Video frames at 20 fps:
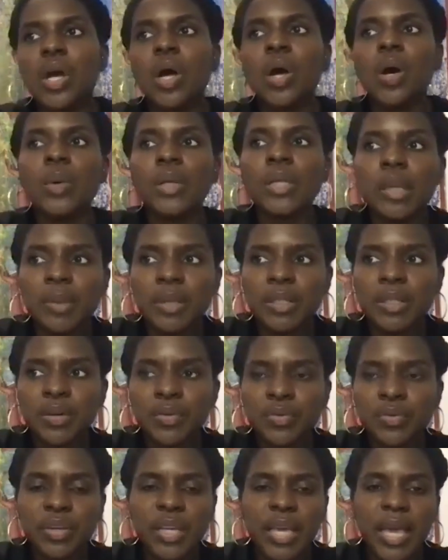oh, and let me
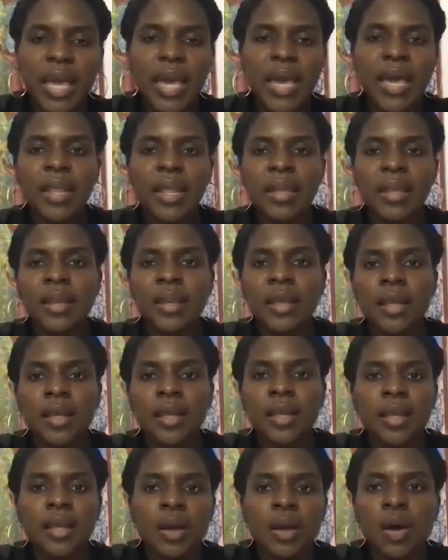don't forget, and
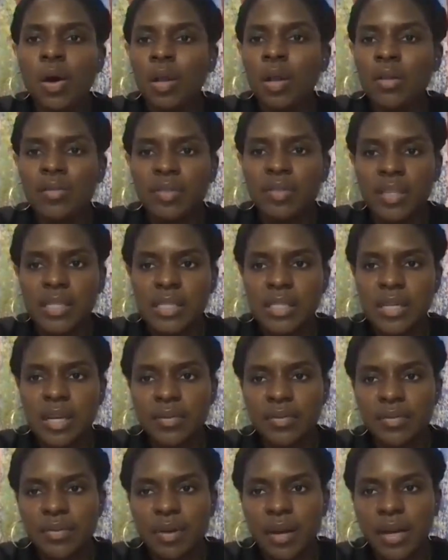all of these
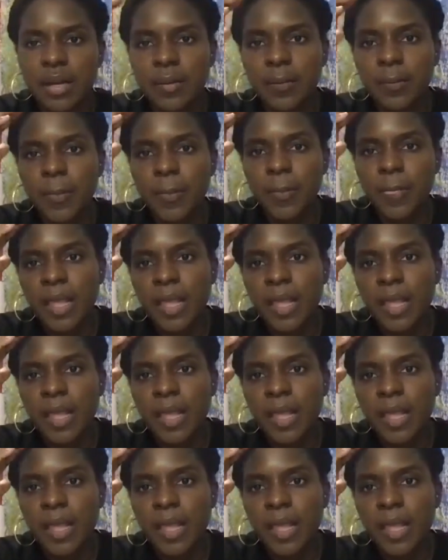stuff, right?